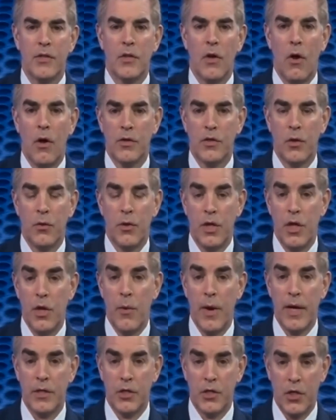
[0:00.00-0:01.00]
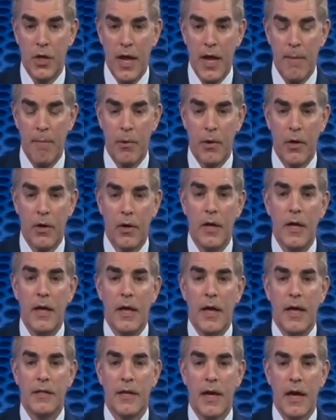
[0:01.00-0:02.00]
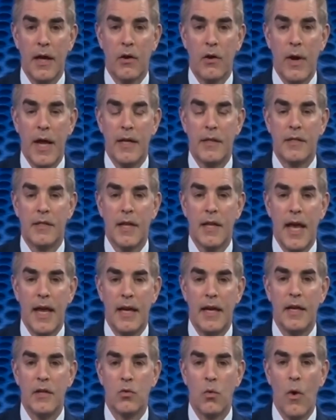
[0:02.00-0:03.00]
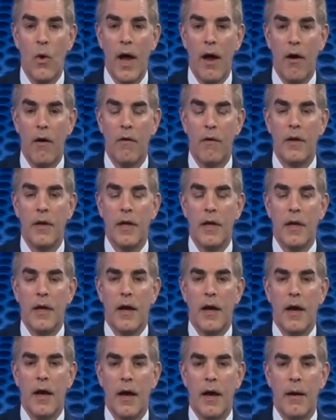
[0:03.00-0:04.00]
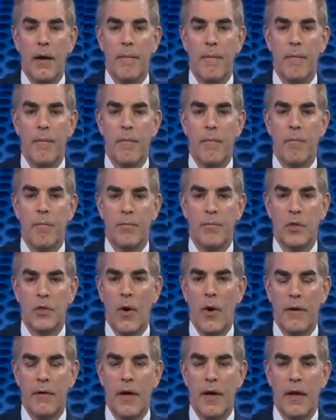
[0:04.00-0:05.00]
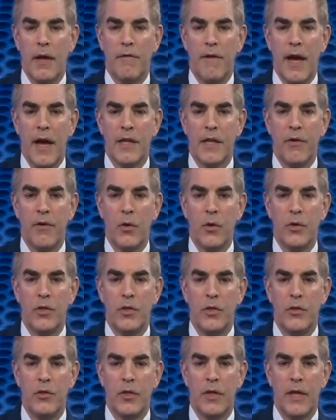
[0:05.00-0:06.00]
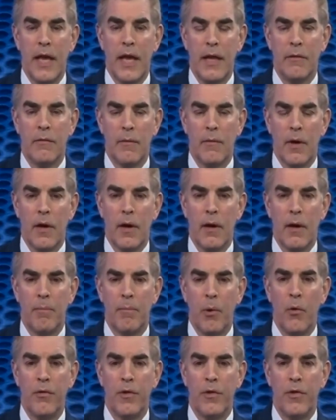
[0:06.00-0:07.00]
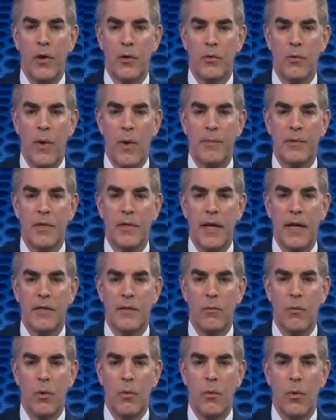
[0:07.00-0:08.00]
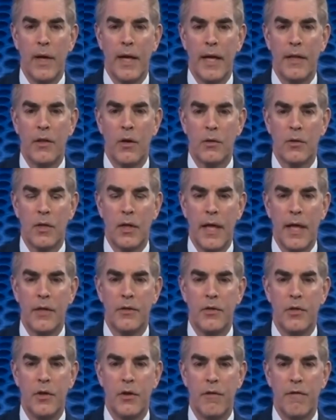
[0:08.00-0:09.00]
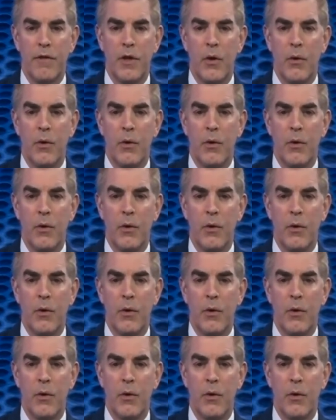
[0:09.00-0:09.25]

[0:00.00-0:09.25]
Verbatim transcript: Also, the U.S. Chamber has got a great site as well. Um, so I'd, I'd, advise folks to, to get uh, both of those websites, and we'll, we'll get those links to your viewers.